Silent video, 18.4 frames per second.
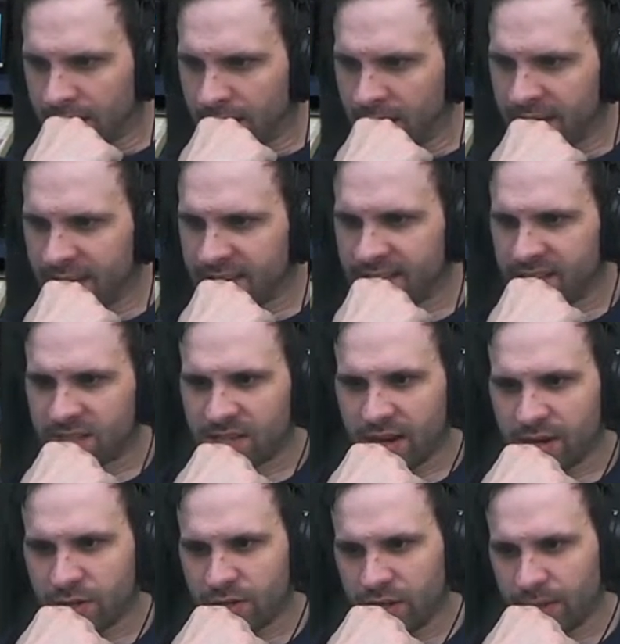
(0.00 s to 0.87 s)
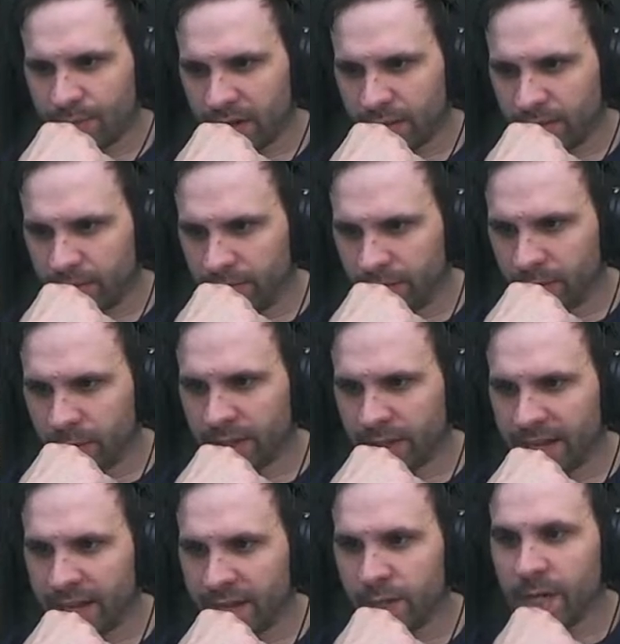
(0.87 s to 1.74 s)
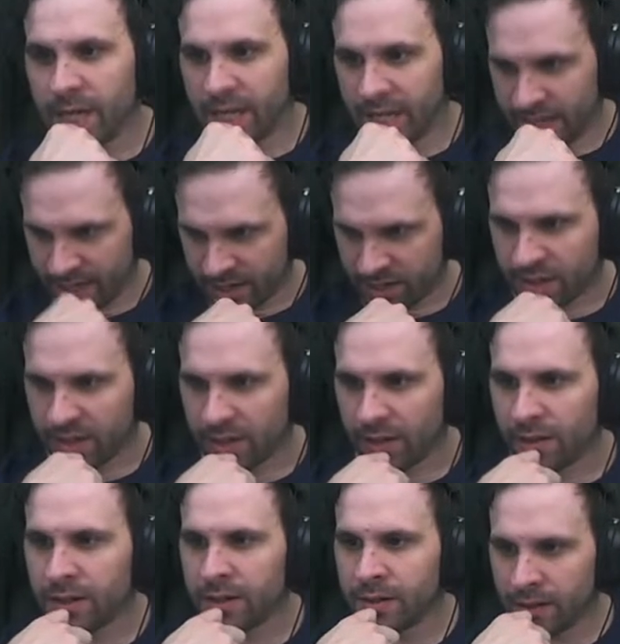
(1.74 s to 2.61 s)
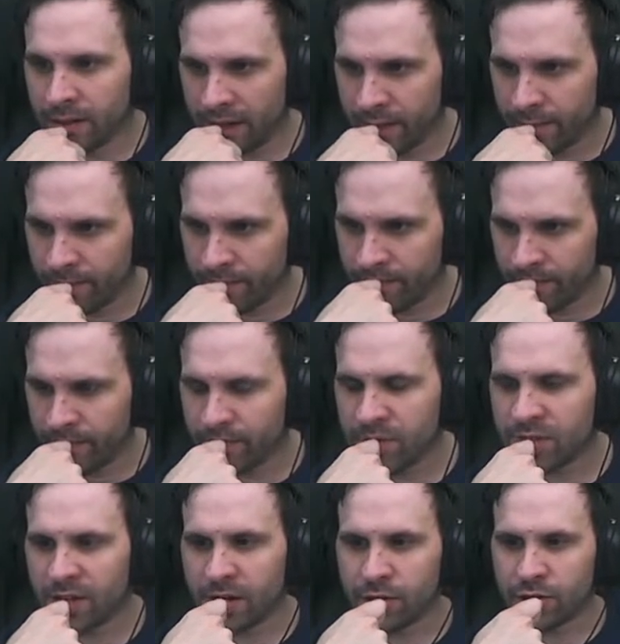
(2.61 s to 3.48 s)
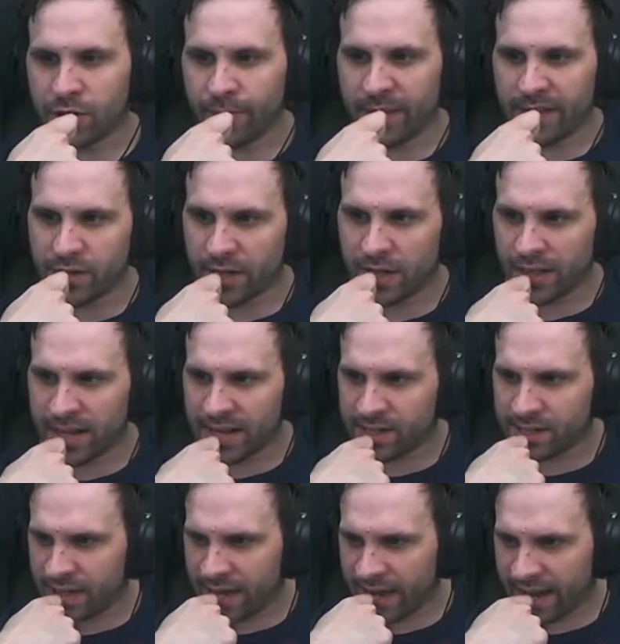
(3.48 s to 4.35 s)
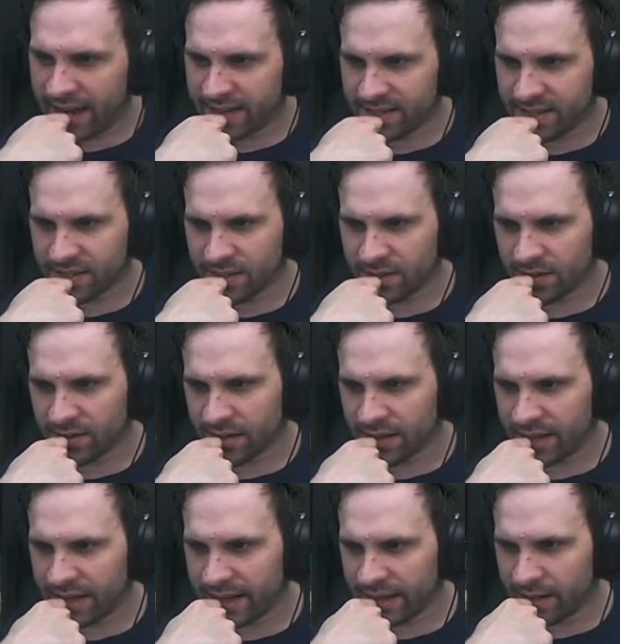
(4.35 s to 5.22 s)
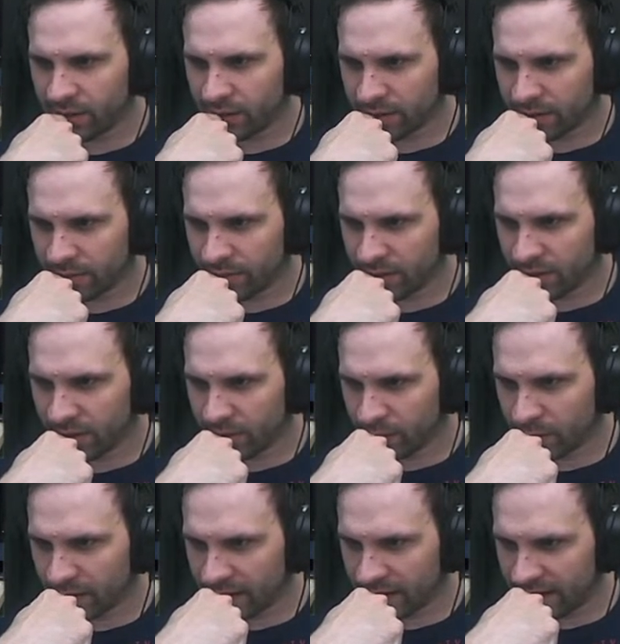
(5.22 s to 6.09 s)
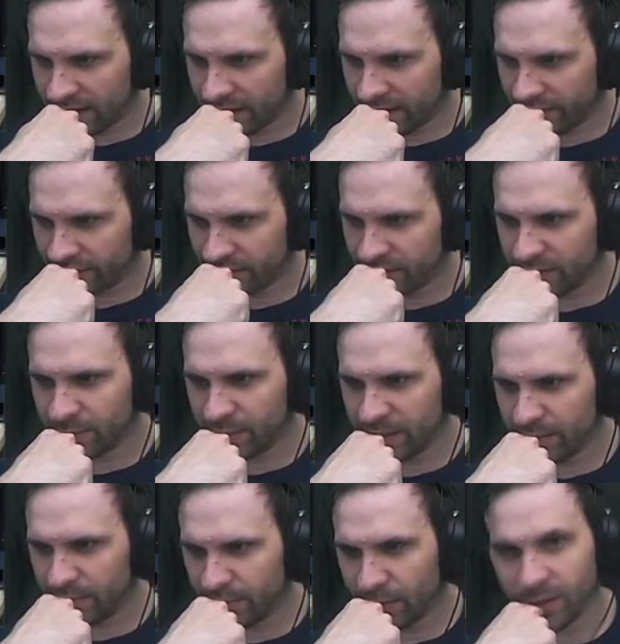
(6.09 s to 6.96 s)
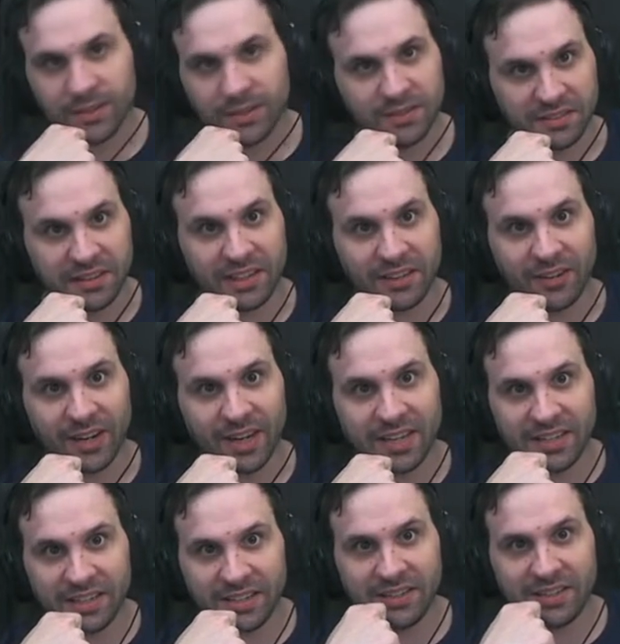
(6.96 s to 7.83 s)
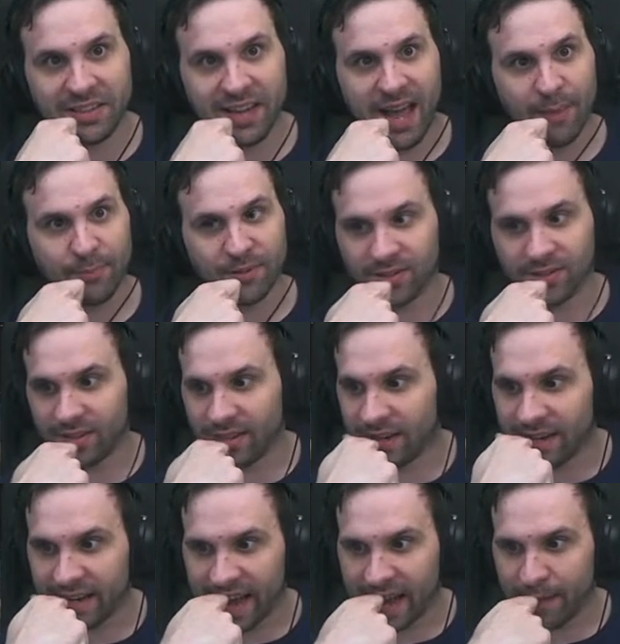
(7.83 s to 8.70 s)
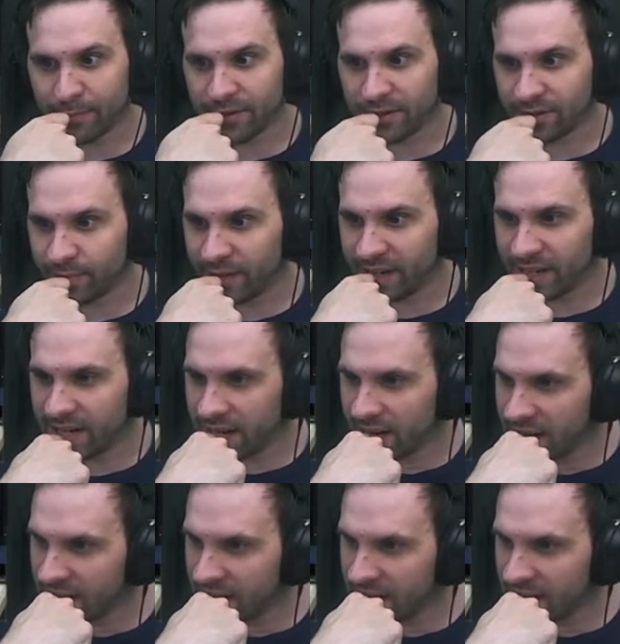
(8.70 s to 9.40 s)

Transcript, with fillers: Isn't Starship their lunar lander? It is, Killer. Yep. Starship HLS. ISS is looking like an old computer with not enough USB ports. Yeah, right? Adapters on adapters, man.